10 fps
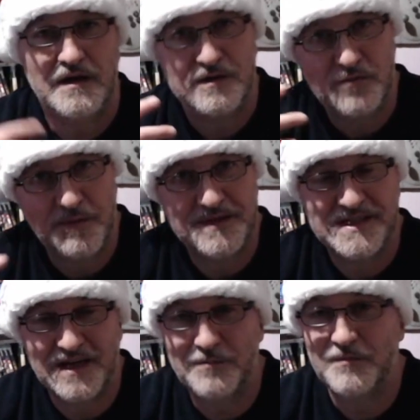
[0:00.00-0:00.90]
Probably
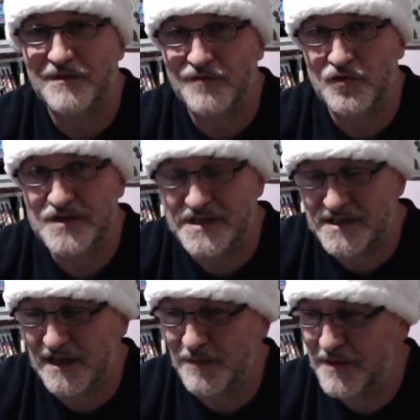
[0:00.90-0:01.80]
tell my voice is
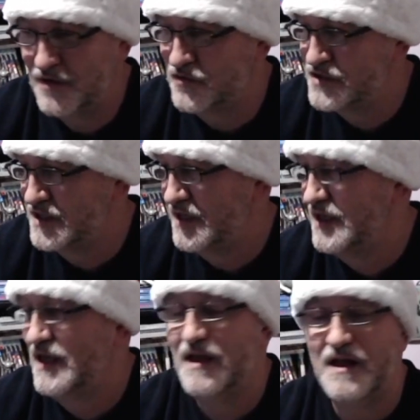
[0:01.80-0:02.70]
still a bit husky.
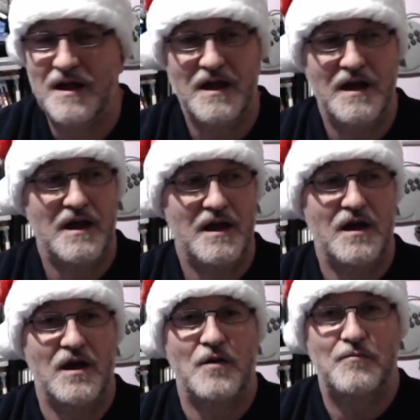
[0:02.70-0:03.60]

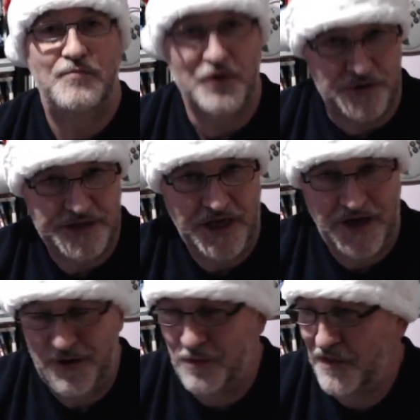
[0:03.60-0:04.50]
But
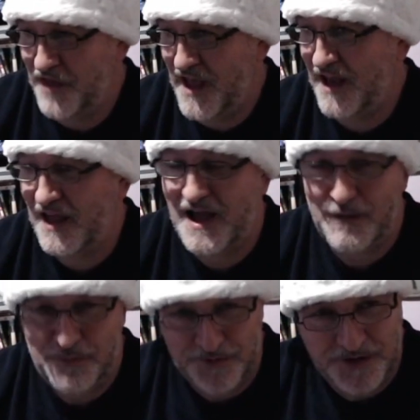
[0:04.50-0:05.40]
what the hell
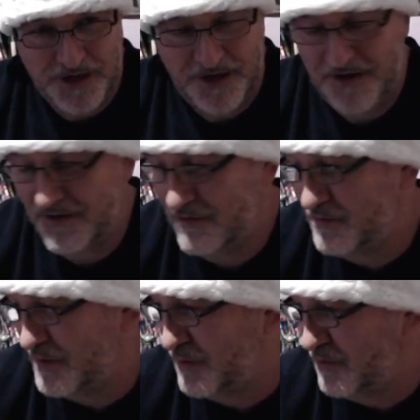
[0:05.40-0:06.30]
happened? Oh
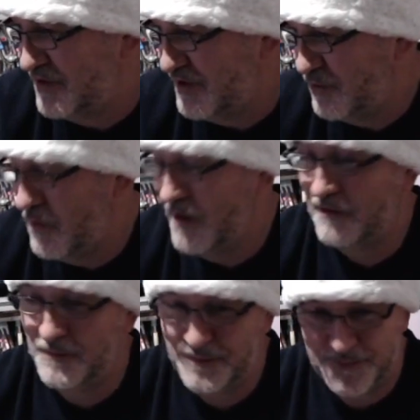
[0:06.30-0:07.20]
my word. Well,
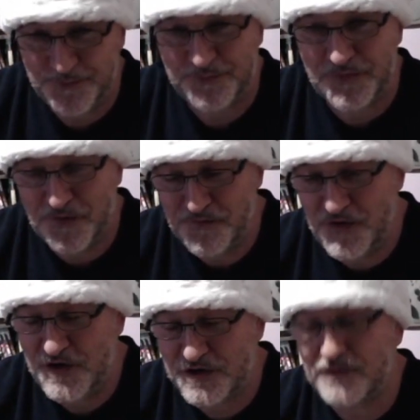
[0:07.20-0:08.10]

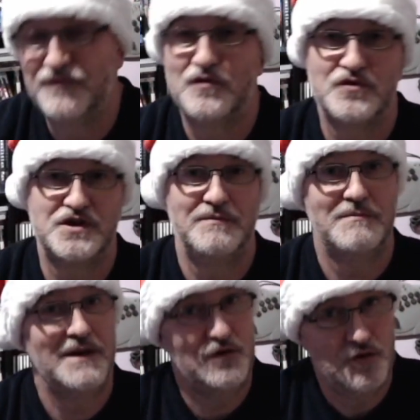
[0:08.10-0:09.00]
first, unfortunately,
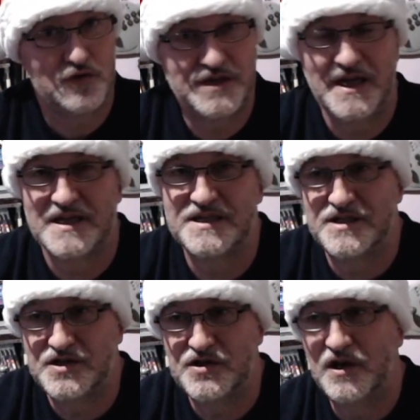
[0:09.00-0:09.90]
my daughter has to
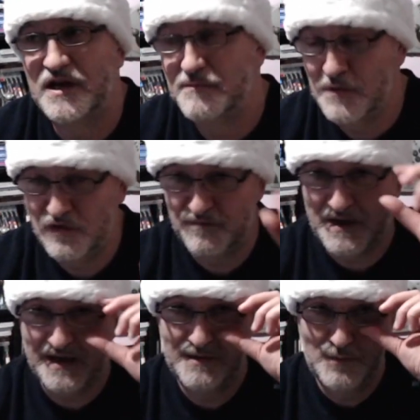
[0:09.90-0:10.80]
suddenly move
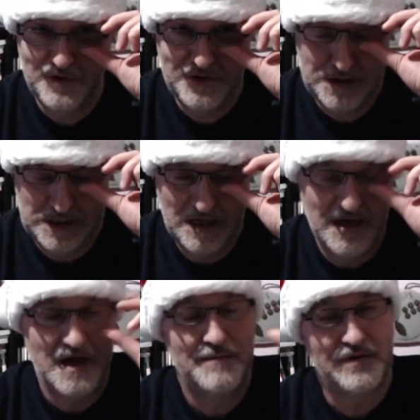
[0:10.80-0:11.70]
back in with us
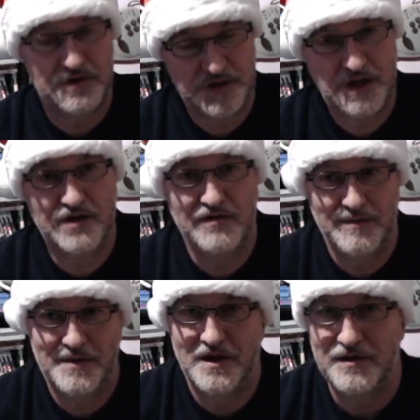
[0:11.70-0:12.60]
because her and her
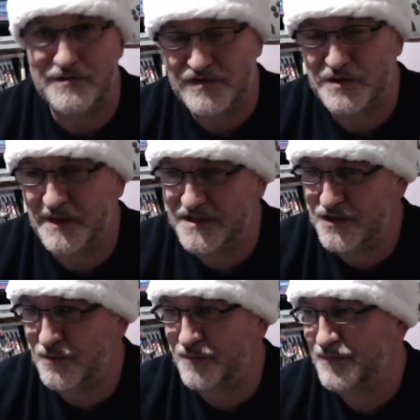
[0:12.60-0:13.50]
partner have split up.